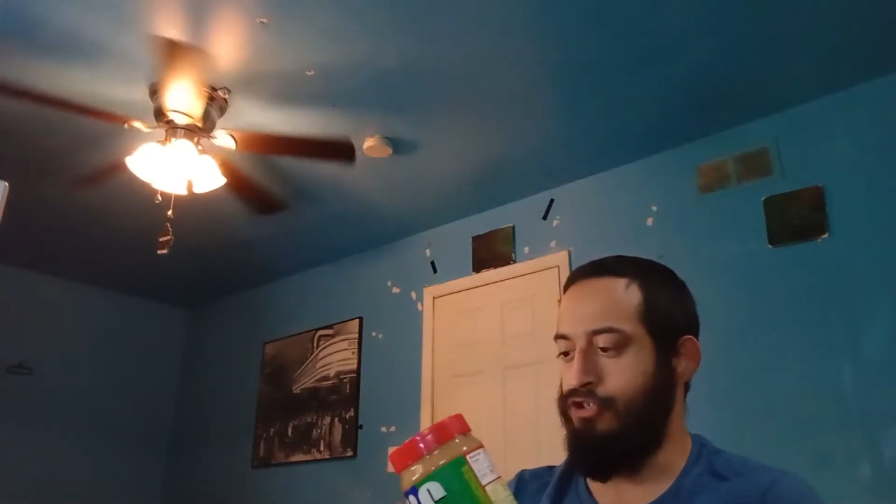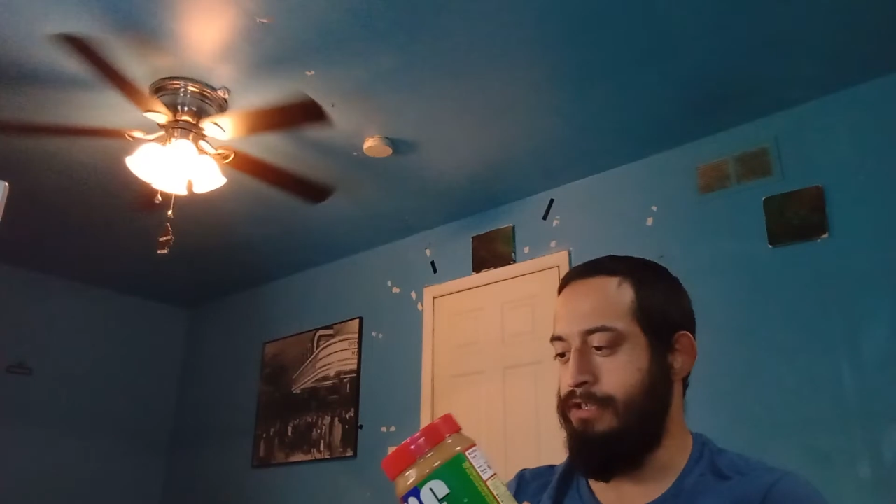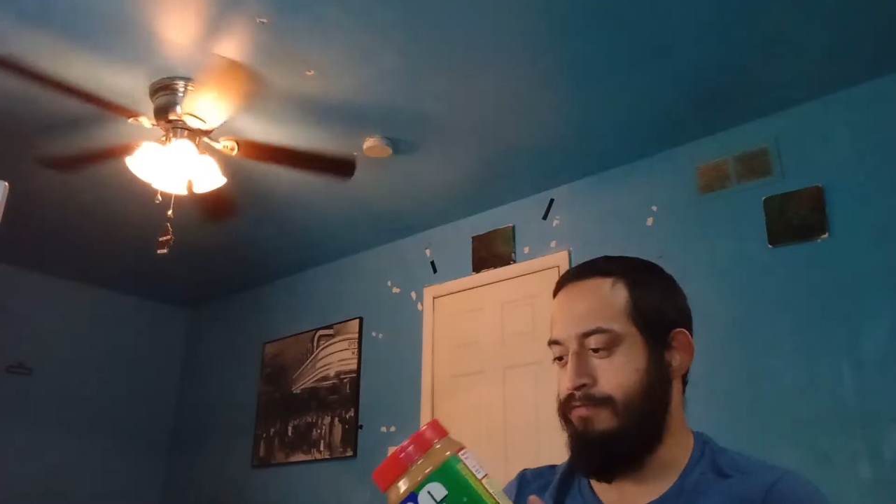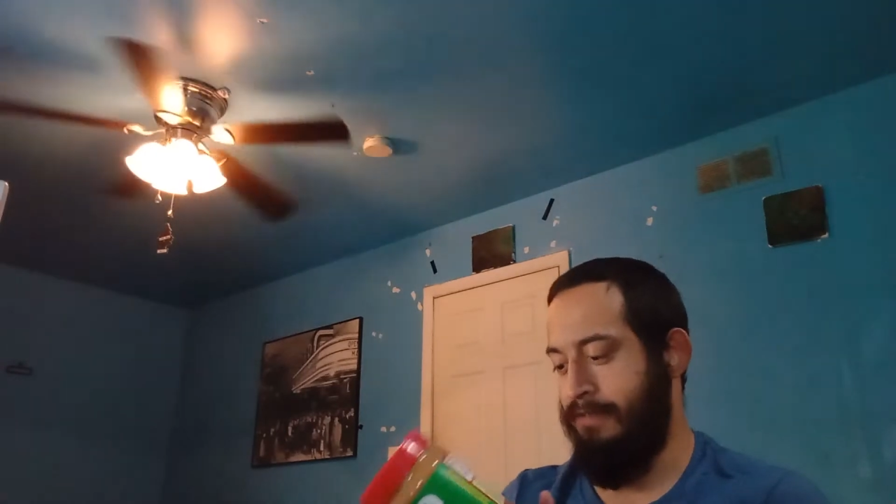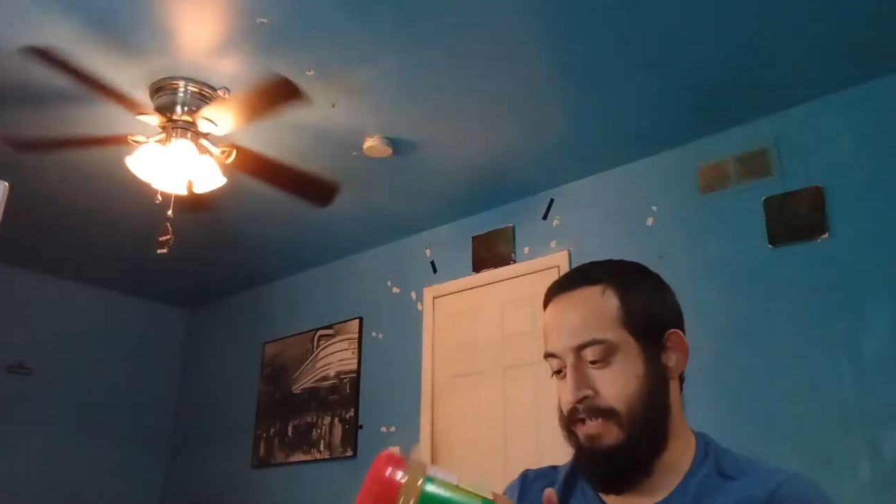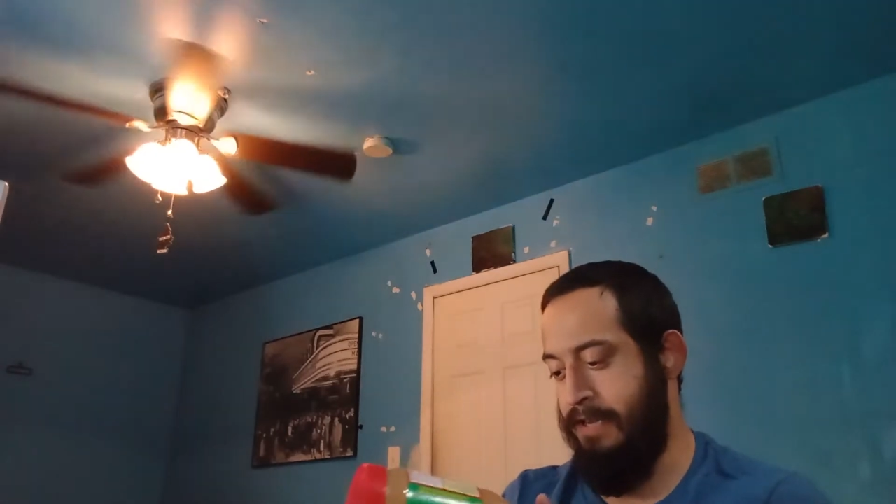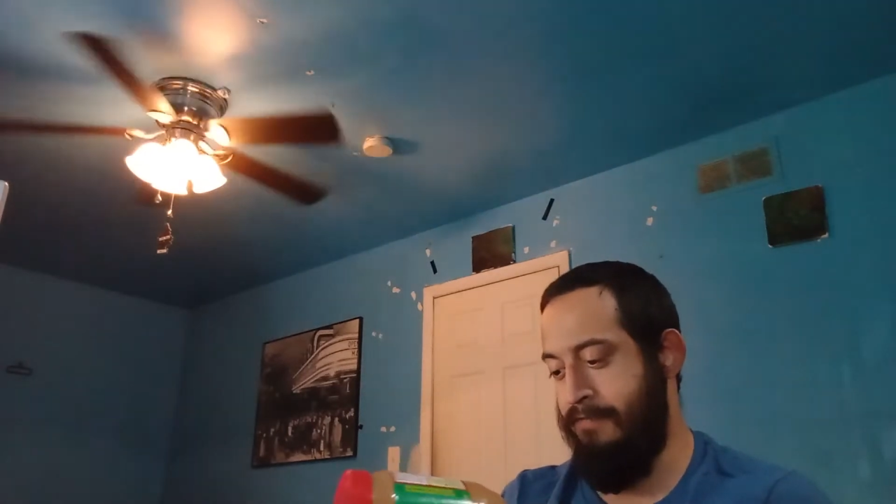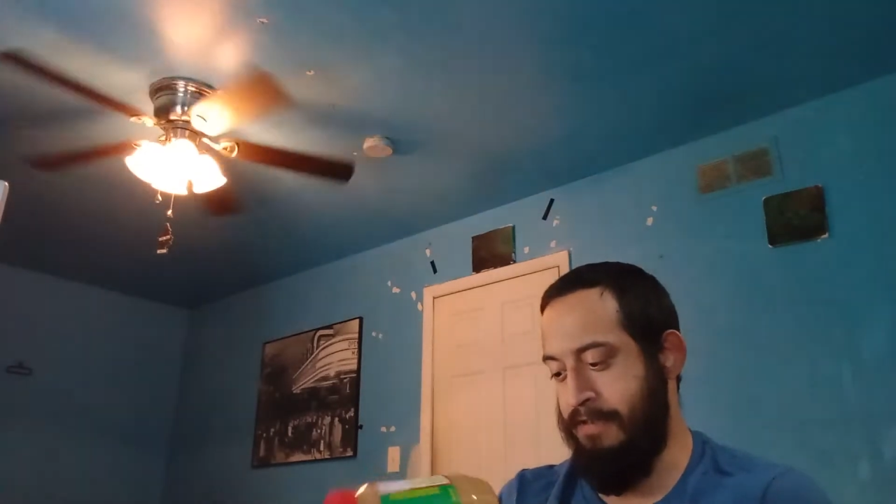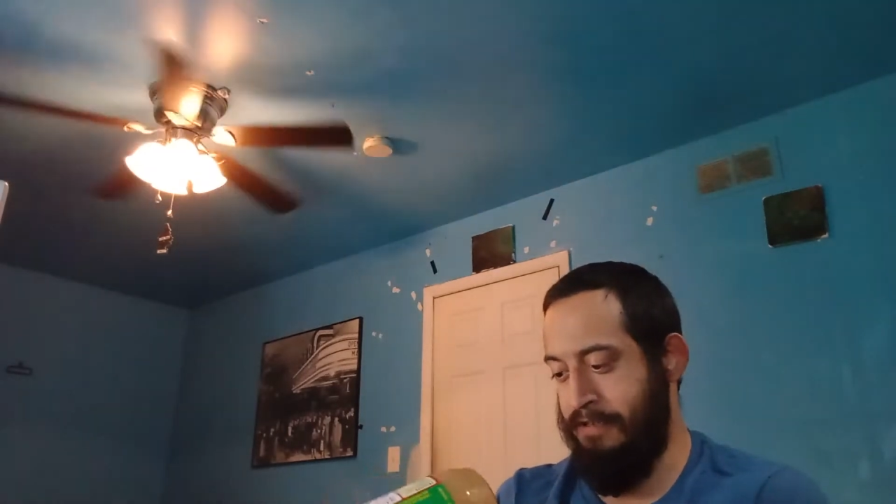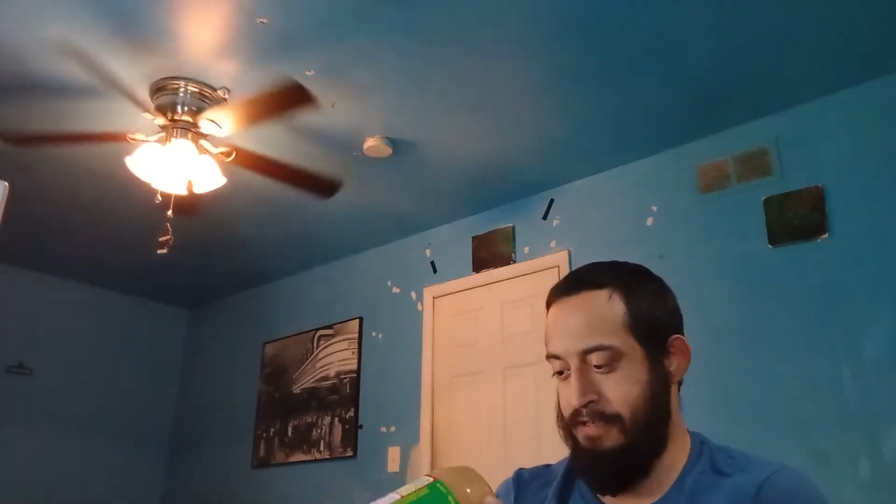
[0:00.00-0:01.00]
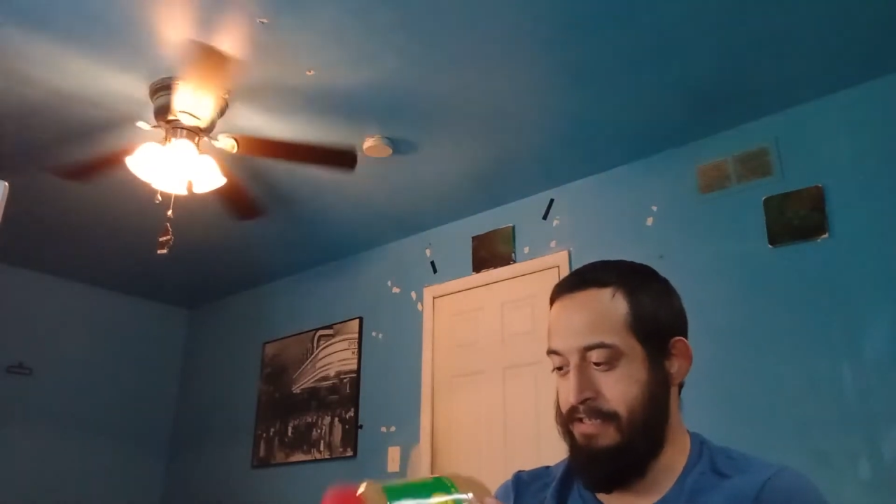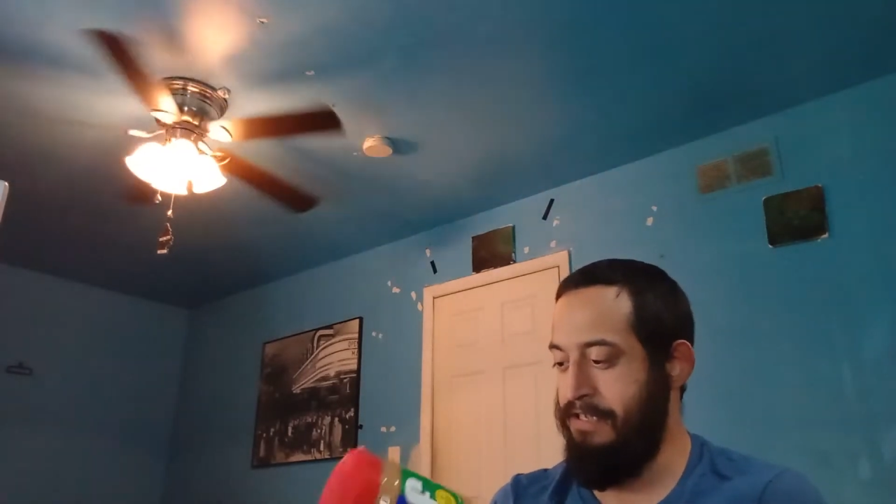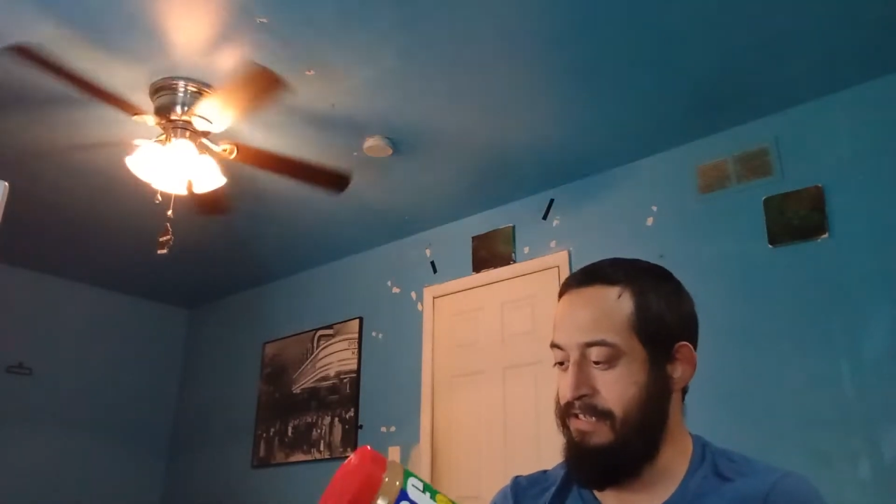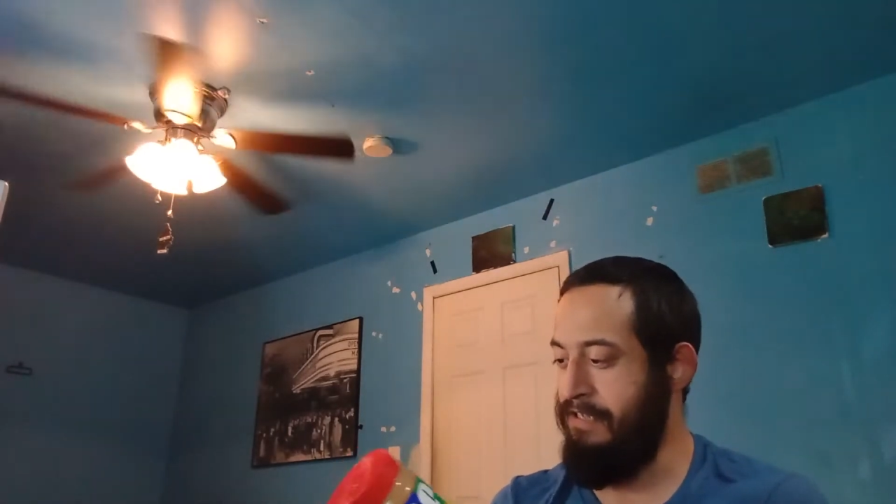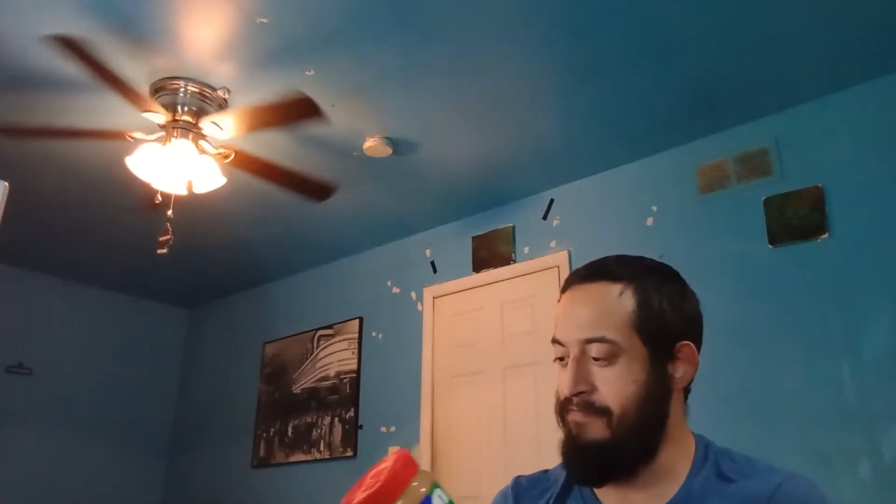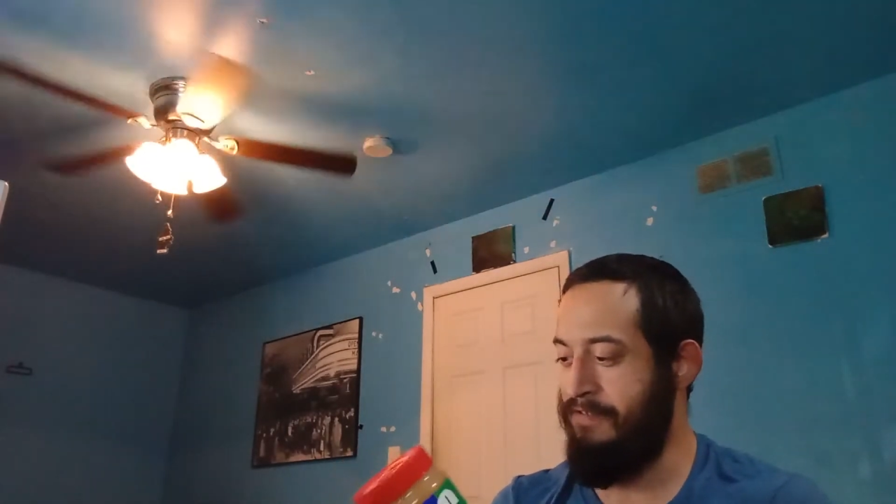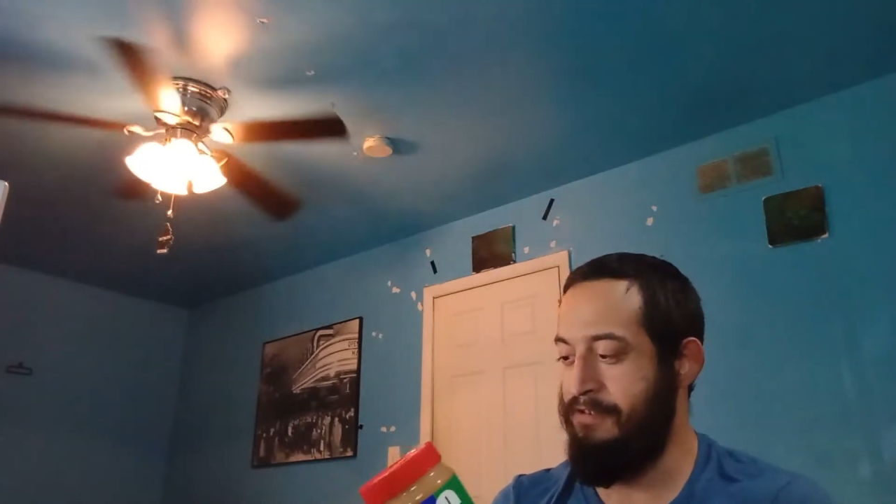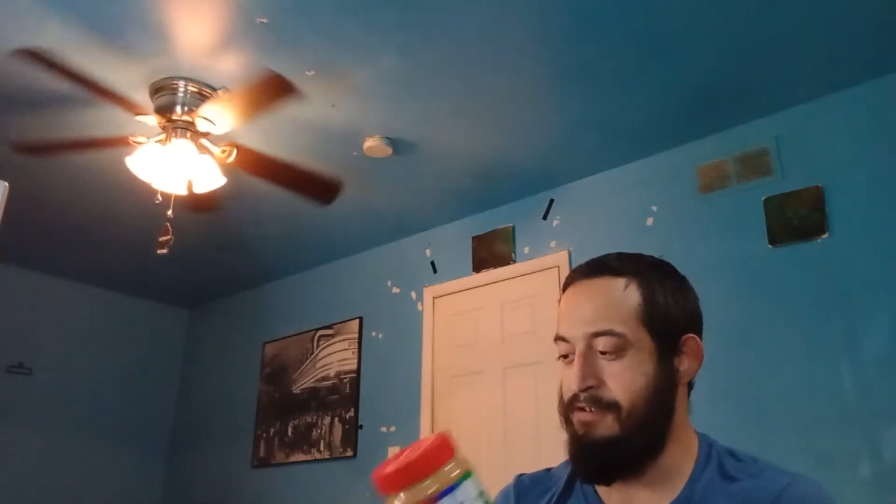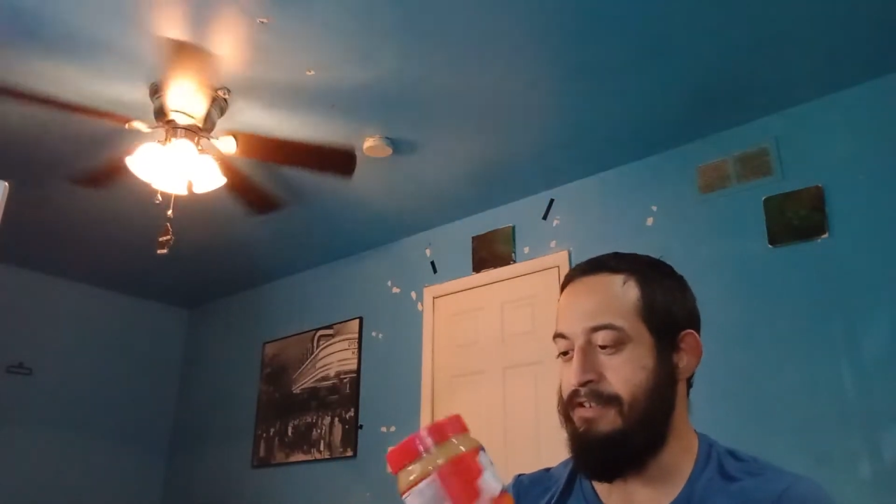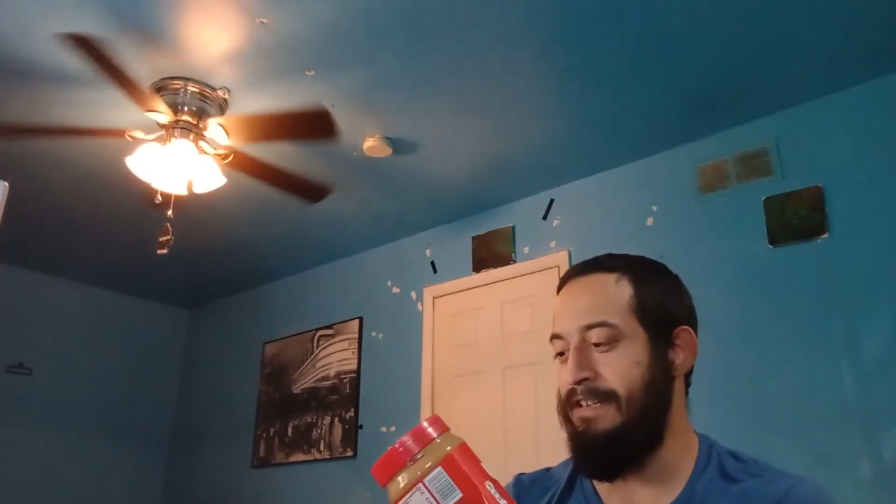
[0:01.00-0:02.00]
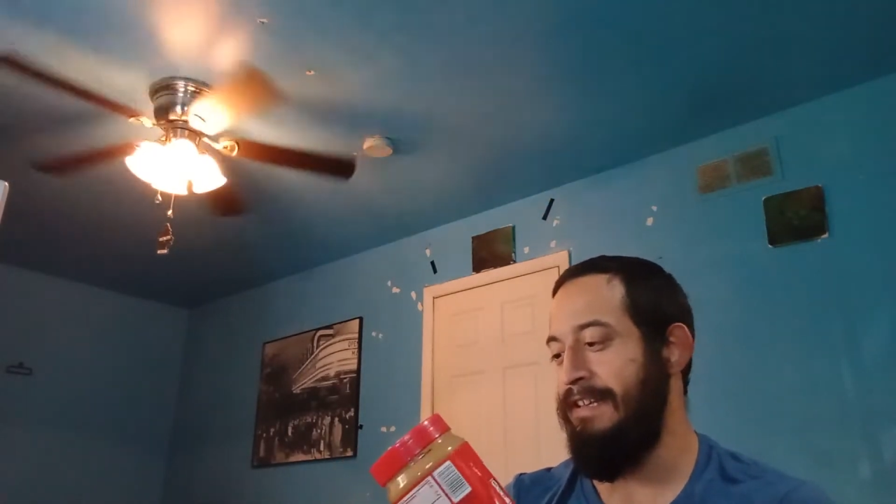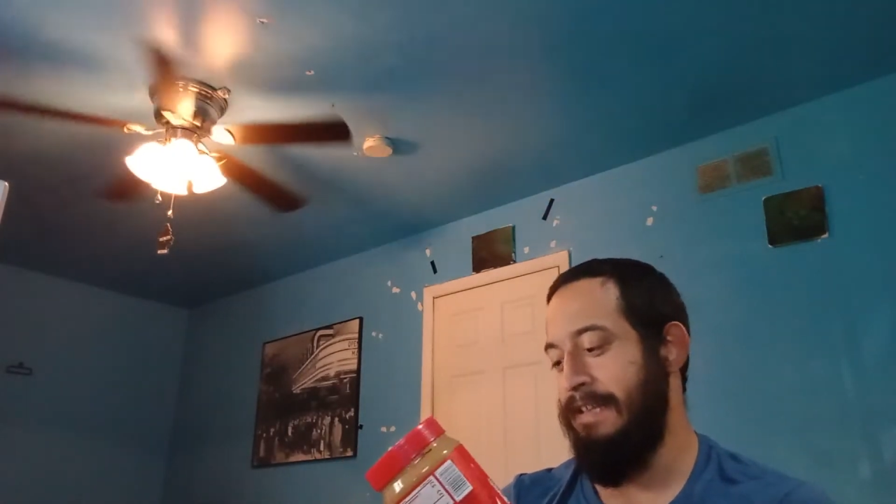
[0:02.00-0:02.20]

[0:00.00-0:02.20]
Jif is even good.